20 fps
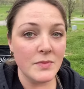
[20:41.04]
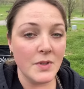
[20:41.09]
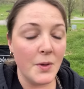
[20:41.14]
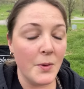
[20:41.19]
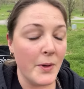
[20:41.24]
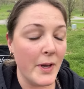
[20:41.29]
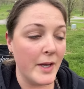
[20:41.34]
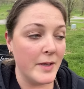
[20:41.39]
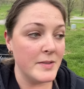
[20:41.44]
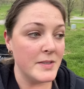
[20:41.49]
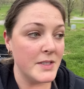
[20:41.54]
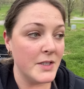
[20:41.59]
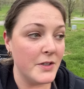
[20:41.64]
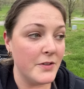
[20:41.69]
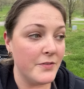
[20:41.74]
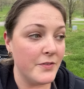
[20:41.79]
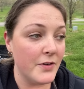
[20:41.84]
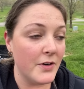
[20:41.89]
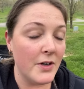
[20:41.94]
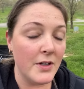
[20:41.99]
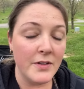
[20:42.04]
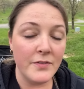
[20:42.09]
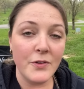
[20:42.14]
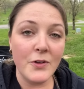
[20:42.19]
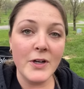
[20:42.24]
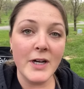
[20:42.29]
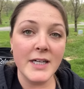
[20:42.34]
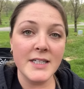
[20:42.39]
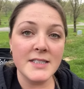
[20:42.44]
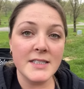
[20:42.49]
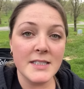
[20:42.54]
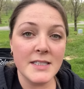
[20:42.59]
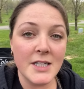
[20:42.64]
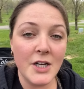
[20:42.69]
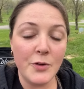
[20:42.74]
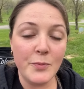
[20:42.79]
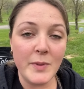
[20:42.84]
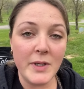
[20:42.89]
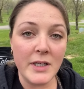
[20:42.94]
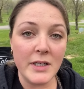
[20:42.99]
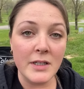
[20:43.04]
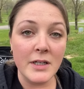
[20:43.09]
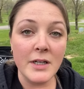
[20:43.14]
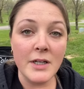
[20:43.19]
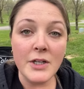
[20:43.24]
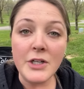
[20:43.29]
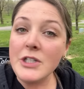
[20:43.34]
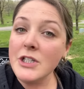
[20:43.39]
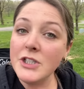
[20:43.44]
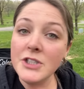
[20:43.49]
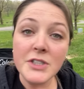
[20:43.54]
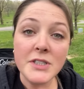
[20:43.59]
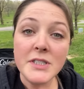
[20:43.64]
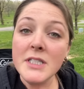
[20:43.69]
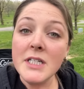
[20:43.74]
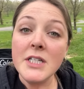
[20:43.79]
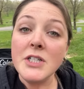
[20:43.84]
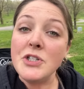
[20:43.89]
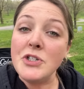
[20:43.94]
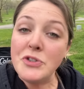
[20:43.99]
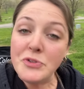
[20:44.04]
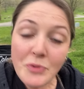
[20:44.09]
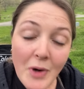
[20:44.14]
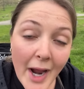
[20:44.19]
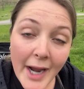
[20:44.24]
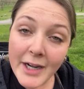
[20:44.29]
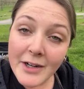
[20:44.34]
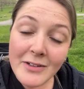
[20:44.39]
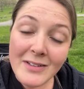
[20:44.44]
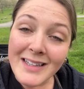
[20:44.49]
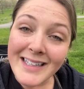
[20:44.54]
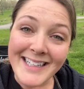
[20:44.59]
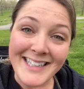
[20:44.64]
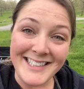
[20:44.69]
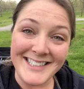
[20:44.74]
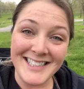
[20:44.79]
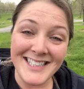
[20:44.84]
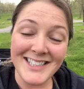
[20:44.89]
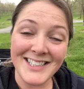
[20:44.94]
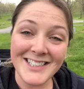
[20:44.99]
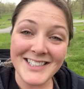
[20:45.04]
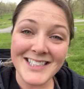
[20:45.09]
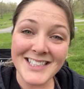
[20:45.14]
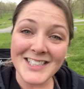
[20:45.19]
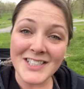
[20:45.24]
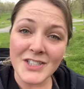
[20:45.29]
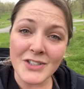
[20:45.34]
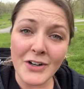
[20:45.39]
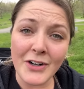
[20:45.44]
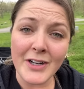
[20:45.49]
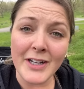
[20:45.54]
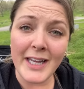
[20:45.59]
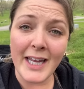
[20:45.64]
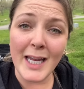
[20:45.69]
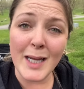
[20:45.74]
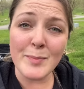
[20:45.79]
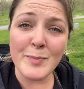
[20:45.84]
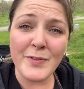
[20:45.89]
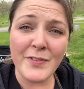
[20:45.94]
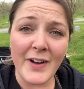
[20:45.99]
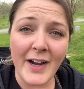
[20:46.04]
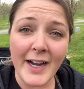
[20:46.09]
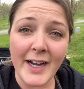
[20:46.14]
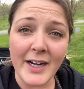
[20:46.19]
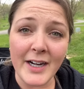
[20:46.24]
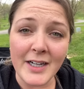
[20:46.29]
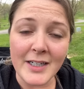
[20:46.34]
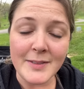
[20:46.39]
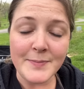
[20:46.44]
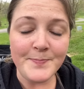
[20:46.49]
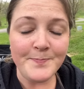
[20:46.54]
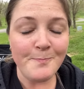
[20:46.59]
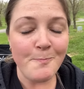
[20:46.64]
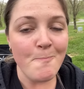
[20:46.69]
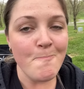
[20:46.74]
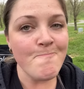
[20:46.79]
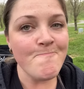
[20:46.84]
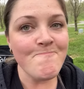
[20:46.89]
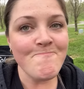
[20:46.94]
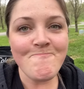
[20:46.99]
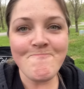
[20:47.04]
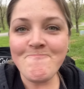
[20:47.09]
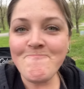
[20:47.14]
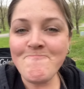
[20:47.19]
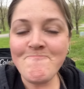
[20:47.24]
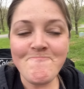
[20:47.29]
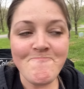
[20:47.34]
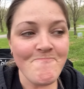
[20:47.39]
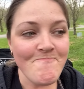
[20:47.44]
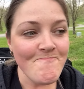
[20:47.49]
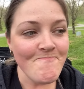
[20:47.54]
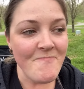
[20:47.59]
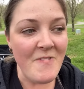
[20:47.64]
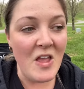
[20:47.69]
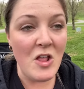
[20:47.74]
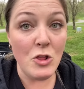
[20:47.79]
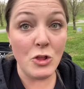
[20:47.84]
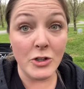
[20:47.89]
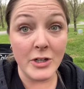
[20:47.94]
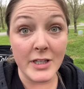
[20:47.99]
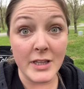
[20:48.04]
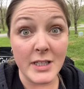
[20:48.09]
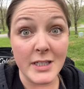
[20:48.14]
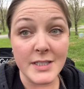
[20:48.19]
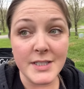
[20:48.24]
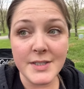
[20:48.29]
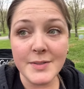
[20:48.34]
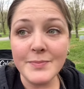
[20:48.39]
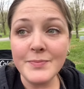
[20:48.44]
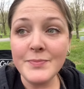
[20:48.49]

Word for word: Okay, so for all of you guys that tell me you just need dryer lint to start a campfire, look at this.